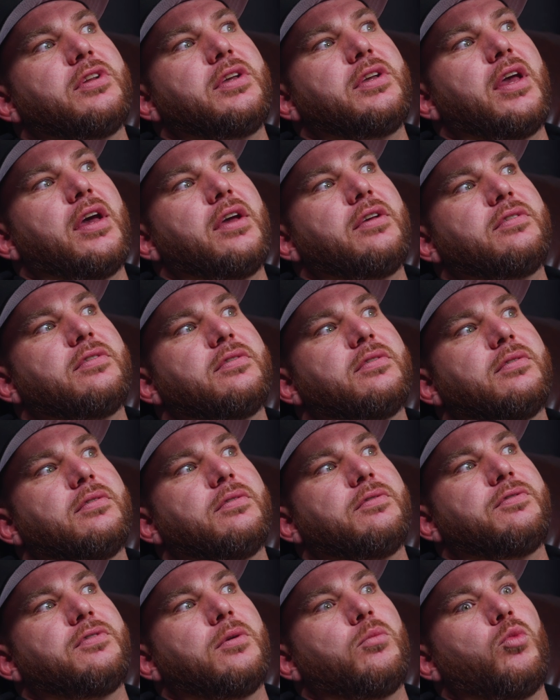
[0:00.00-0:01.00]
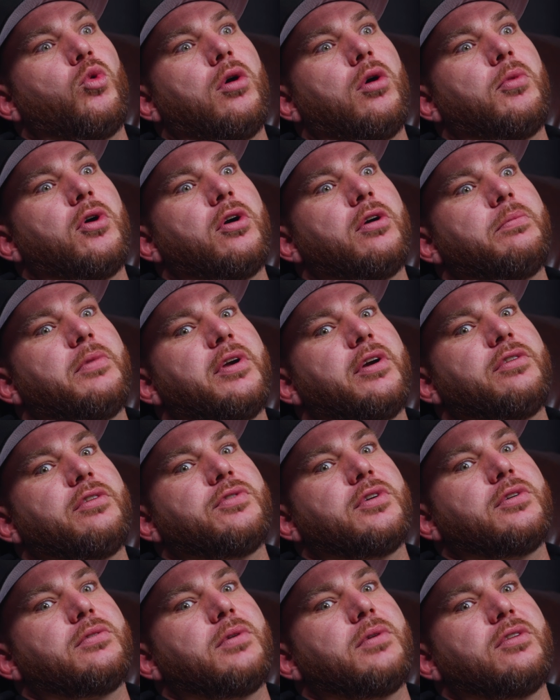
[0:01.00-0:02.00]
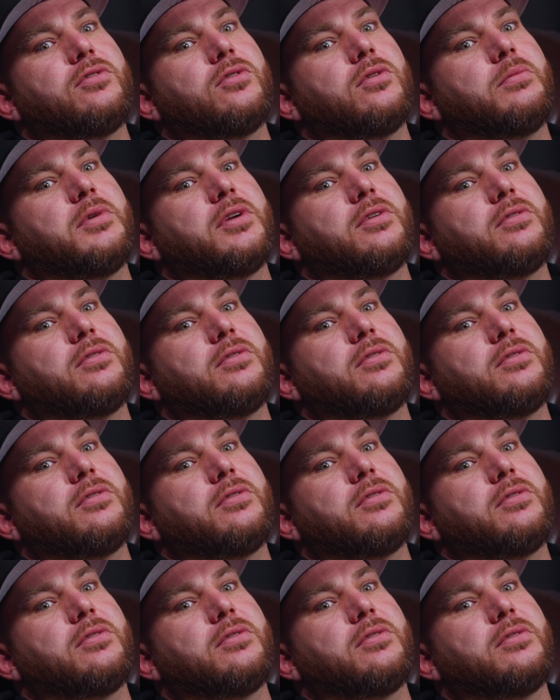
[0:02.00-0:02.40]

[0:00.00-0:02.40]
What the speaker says: case from Walmart in Marysville. I stole a bunch